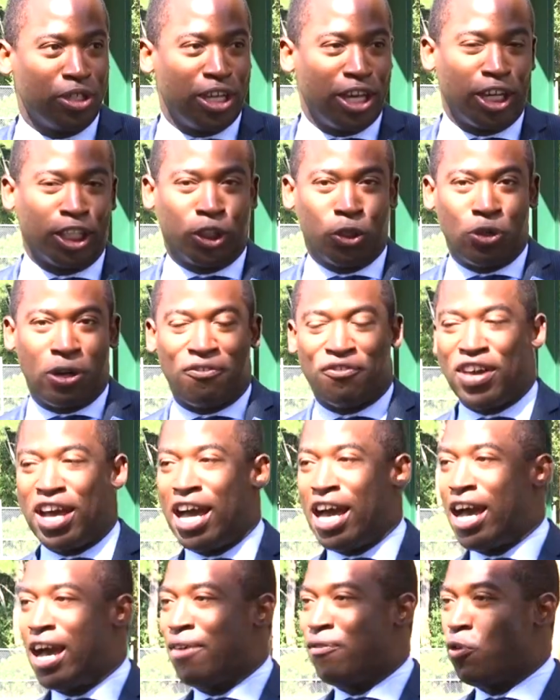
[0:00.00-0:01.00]
a
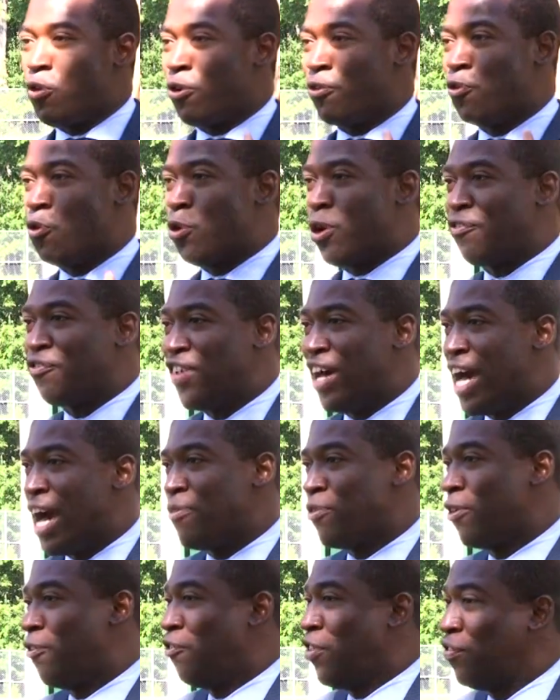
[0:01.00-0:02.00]
35 or
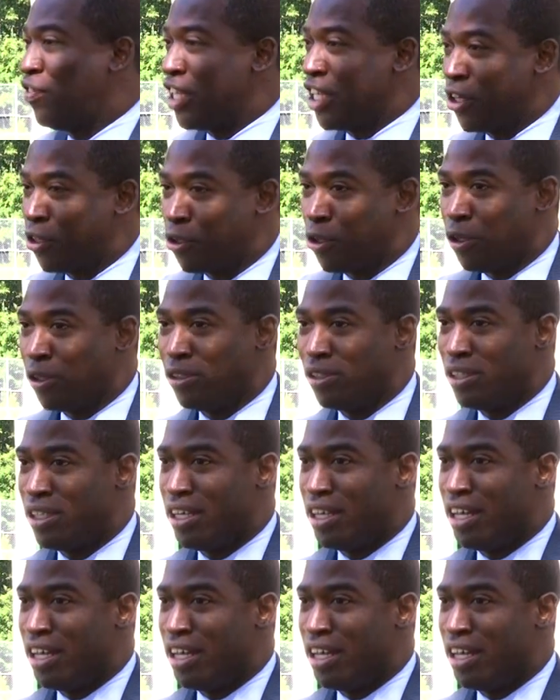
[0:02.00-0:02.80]
45 or 50-year-old.